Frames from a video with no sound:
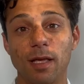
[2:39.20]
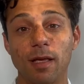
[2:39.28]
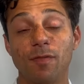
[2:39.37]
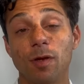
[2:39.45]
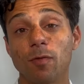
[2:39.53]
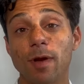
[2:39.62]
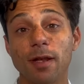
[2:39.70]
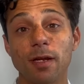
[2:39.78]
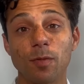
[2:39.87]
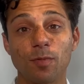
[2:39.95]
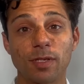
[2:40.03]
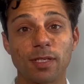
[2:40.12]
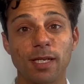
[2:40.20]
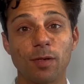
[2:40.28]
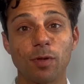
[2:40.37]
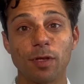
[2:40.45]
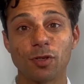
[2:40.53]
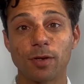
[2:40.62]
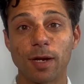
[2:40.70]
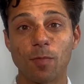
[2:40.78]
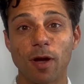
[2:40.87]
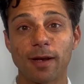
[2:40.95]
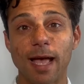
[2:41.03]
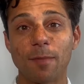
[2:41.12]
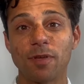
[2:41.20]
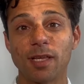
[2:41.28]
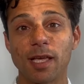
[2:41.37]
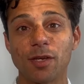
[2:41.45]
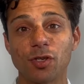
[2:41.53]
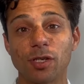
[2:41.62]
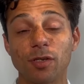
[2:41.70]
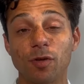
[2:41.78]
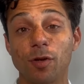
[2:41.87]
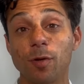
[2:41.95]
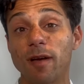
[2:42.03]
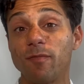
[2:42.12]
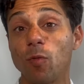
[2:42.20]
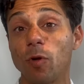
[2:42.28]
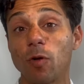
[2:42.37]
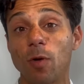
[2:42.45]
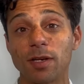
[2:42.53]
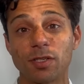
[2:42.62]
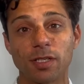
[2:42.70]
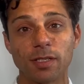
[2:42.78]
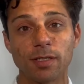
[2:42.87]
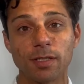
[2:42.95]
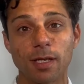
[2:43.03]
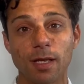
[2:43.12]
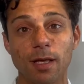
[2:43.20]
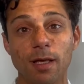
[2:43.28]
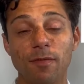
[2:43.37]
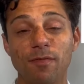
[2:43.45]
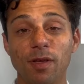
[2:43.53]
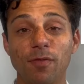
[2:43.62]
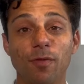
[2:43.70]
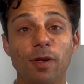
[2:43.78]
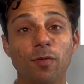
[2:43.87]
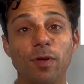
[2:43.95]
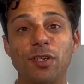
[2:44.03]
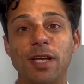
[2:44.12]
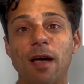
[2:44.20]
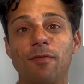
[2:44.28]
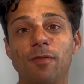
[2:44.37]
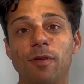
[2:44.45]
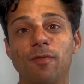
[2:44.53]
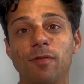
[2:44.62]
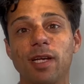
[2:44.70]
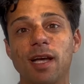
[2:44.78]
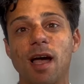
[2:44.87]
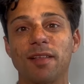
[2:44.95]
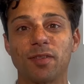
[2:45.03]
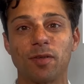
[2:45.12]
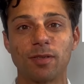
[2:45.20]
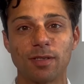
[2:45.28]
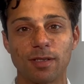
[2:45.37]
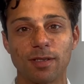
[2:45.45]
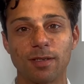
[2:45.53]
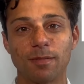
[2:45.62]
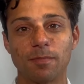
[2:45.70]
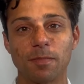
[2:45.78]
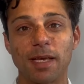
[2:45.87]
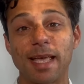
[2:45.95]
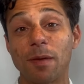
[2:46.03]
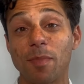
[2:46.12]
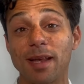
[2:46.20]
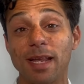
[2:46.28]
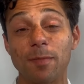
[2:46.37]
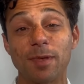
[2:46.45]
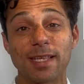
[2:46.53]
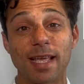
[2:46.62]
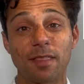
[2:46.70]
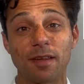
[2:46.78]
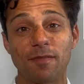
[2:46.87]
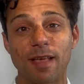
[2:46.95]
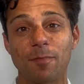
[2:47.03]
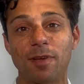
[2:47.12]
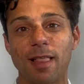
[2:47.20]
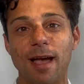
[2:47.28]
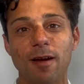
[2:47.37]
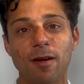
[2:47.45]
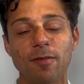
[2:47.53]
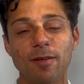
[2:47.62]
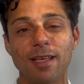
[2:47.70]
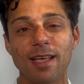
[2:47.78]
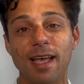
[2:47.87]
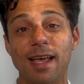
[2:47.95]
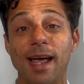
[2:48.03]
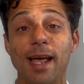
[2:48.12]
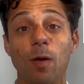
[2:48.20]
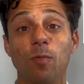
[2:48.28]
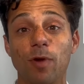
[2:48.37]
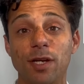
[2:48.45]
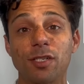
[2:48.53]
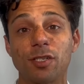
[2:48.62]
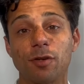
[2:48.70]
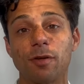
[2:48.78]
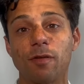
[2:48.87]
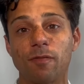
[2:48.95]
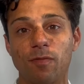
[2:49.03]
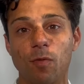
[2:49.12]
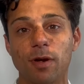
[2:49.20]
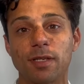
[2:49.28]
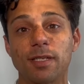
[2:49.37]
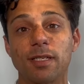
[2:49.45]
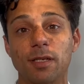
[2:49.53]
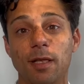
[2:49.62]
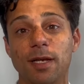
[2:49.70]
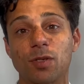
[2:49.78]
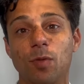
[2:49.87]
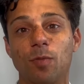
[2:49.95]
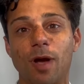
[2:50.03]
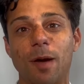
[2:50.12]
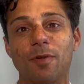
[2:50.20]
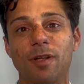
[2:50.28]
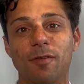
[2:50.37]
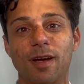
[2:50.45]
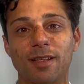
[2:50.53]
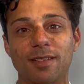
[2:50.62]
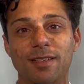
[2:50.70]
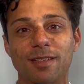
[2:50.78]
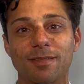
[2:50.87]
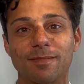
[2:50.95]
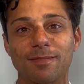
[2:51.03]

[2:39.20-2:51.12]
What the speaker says: If you're ready to proceed with a trademark application or you have more questions, feel free to reach out for a free consult. Again, my name is Anthony Famularo, and I help register and enforce intellectual property rights.